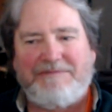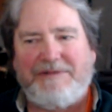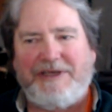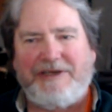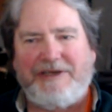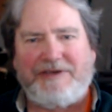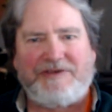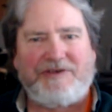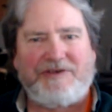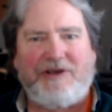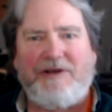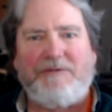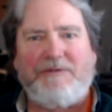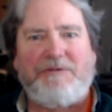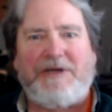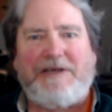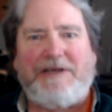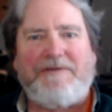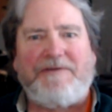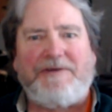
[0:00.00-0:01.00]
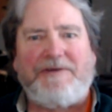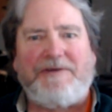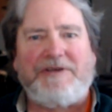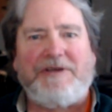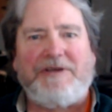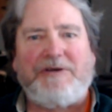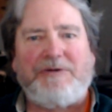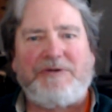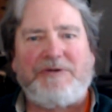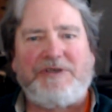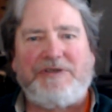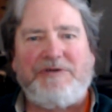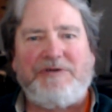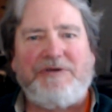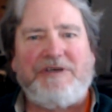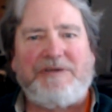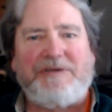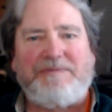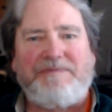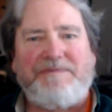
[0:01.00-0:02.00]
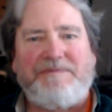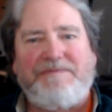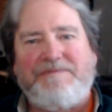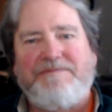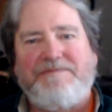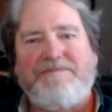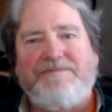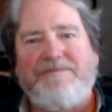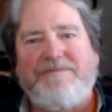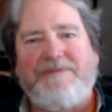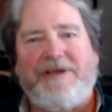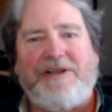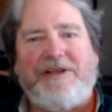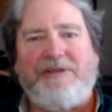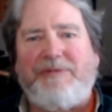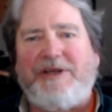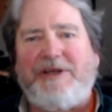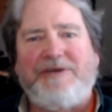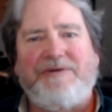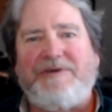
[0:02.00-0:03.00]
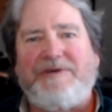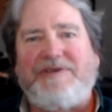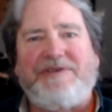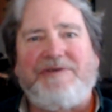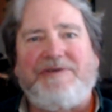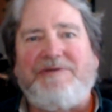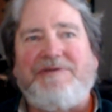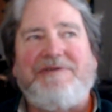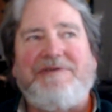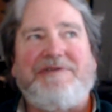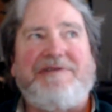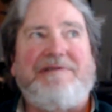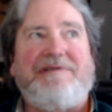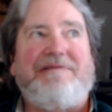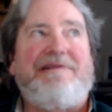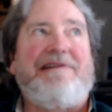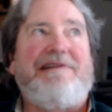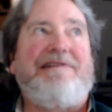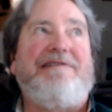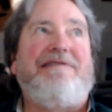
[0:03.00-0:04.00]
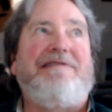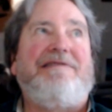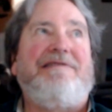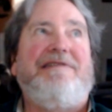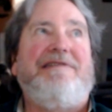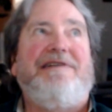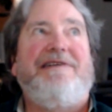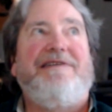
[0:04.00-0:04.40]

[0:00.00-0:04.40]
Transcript: get assault rifles and go shoot up elementary schools. I don't know.